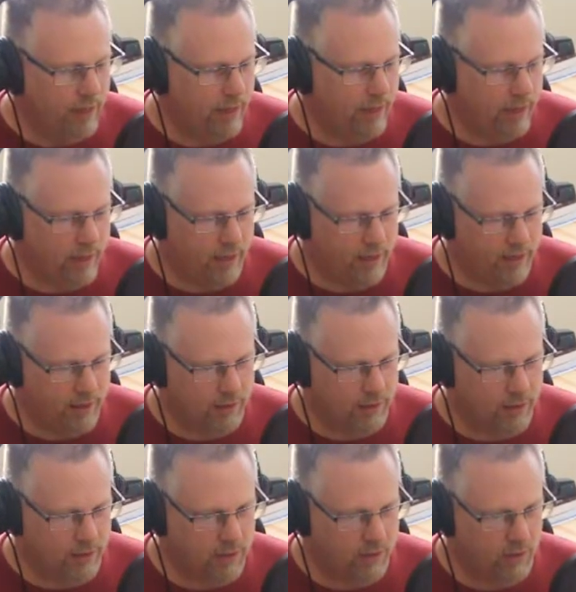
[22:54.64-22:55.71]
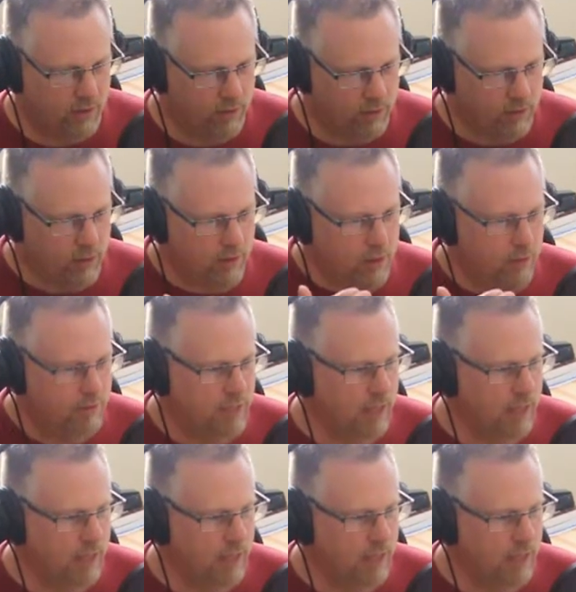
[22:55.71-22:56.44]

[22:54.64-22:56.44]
And so, come